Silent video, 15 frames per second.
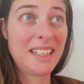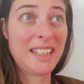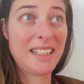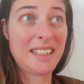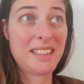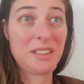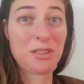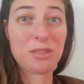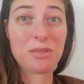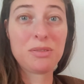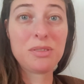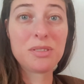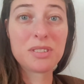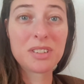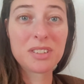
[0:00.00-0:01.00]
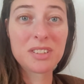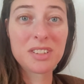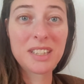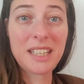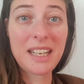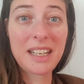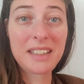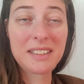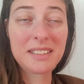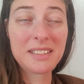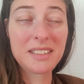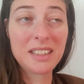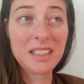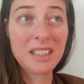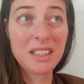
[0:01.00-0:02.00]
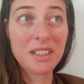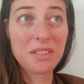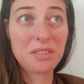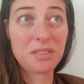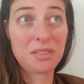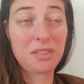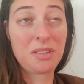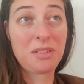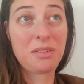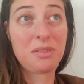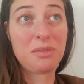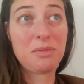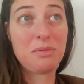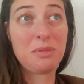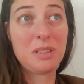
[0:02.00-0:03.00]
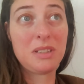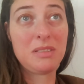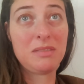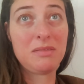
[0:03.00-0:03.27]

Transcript: and school starts again. So